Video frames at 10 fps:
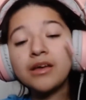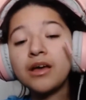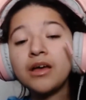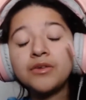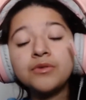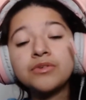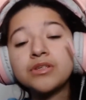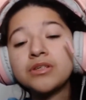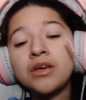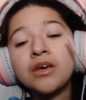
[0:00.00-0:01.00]
Can you
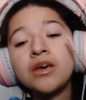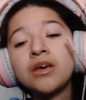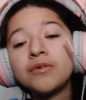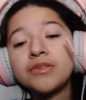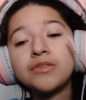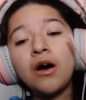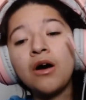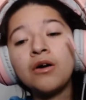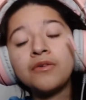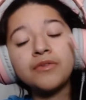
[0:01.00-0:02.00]
sing with
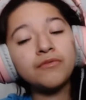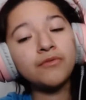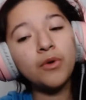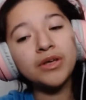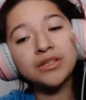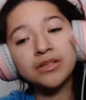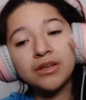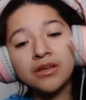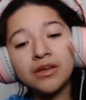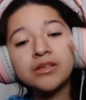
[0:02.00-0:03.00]
all the
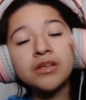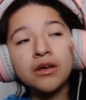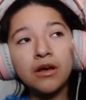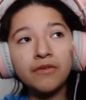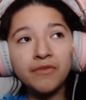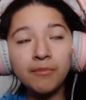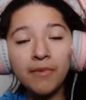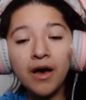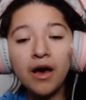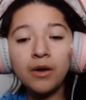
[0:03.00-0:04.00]
voices of the
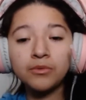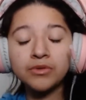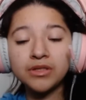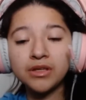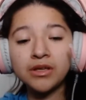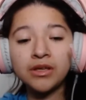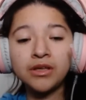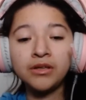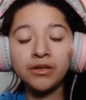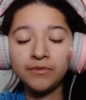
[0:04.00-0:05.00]

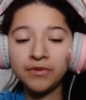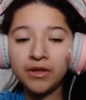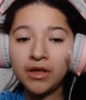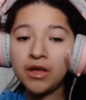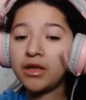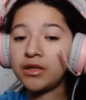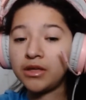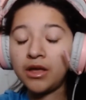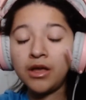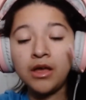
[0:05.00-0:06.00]
mountain?
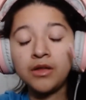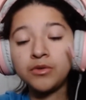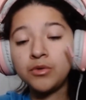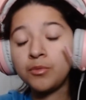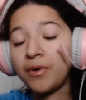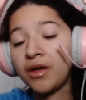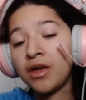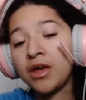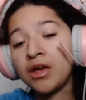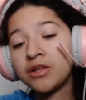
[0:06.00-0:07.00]
Can you
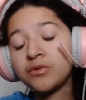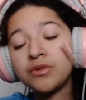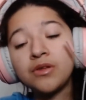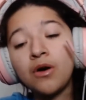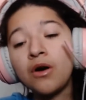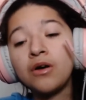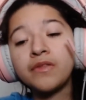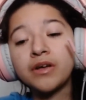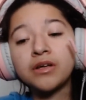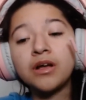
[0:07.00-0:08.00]
paint with
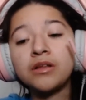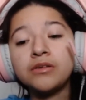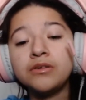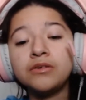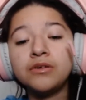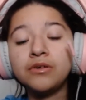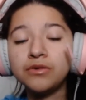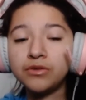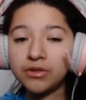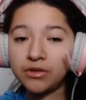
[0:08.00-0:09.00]
all the
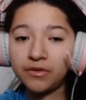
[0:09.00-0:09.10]
colors